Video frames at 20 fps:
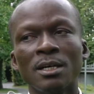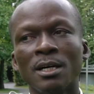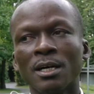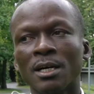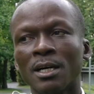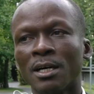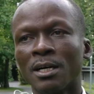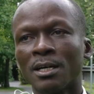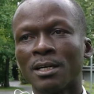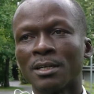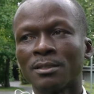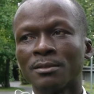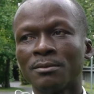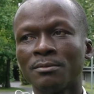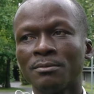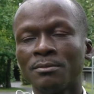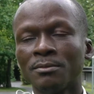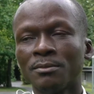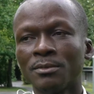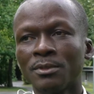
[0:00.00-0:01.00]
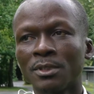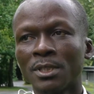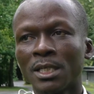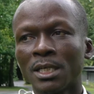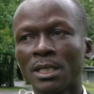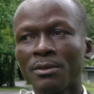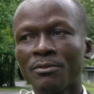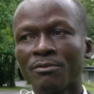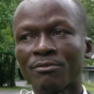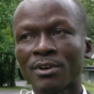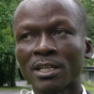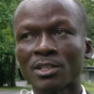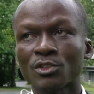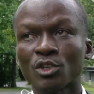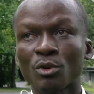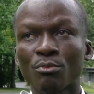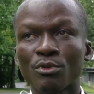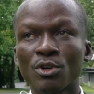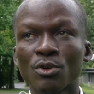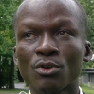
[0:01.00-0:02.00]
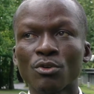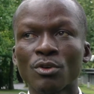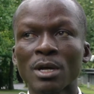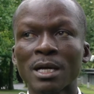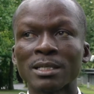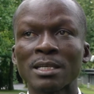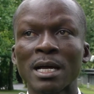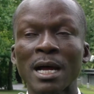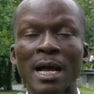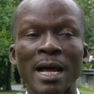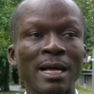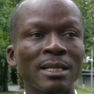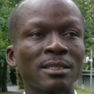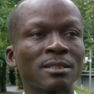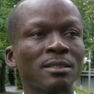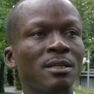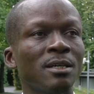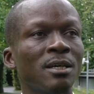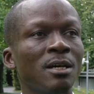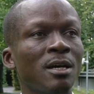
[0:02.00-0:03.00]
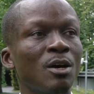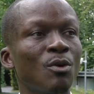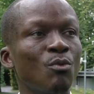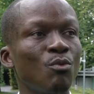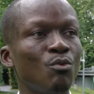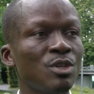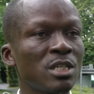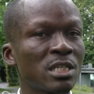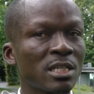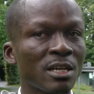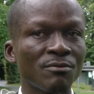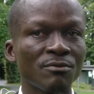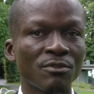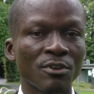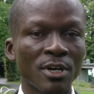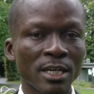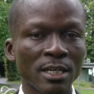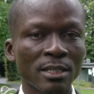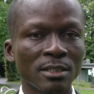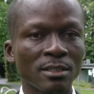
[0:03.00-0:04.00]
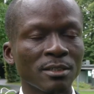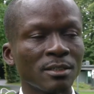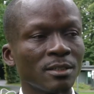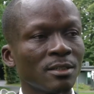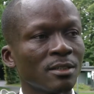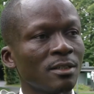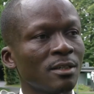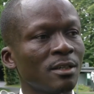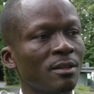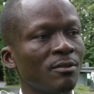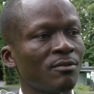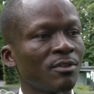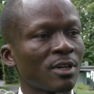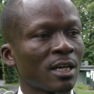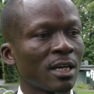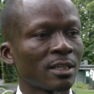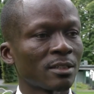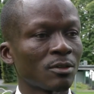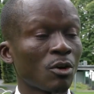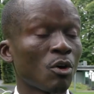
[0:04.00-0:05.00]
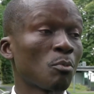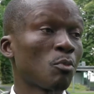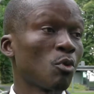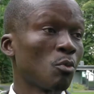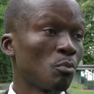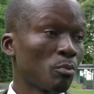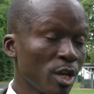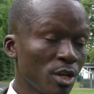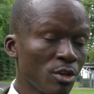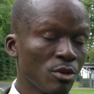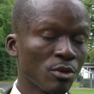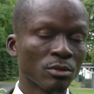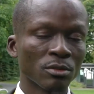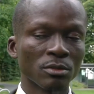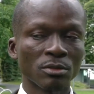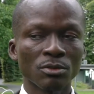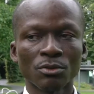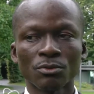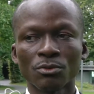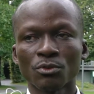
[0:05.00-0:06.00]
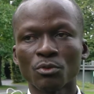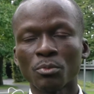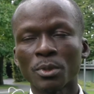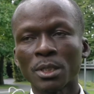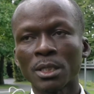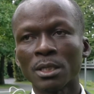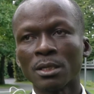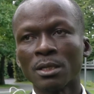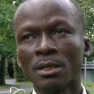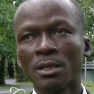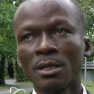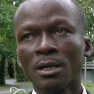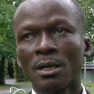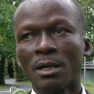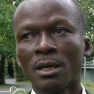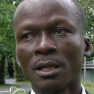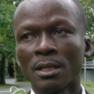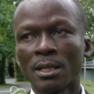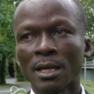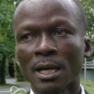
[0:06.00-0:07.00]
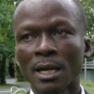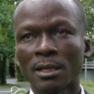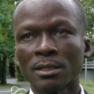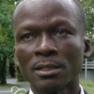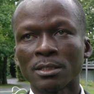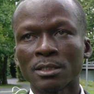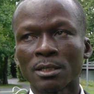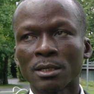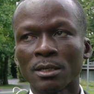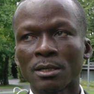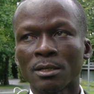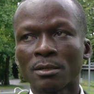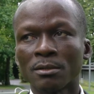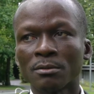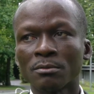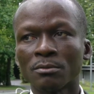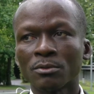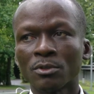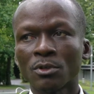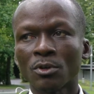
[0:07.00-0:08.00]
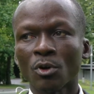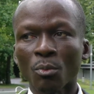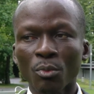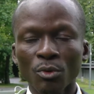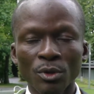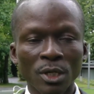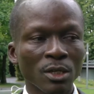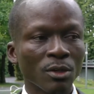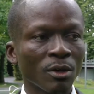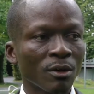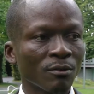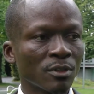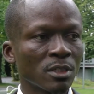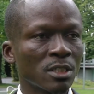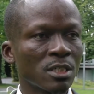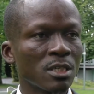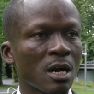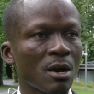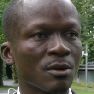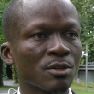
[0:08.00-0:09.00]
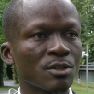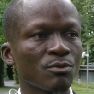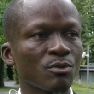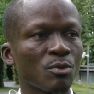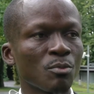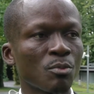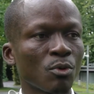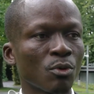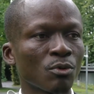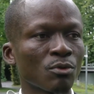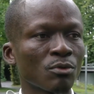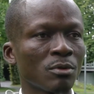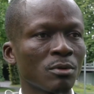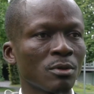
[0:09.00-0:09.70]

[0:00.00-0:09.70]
In fact, the Supreme Court has had a recent verdict that, or opinion, so to speak, that component of the TRC report